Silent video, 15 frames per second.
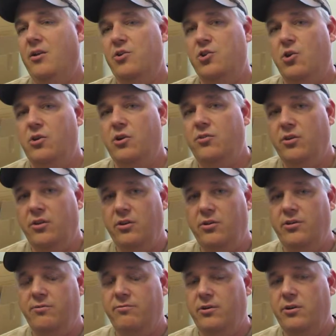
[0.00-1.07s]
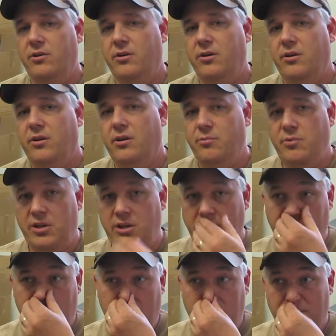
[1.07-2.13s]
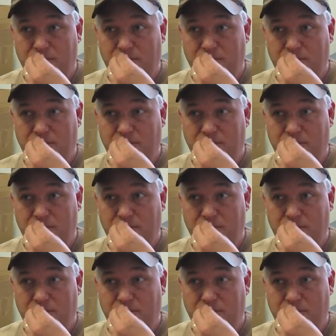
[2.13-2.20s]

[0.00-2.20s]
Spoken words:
Uncharted's a little different because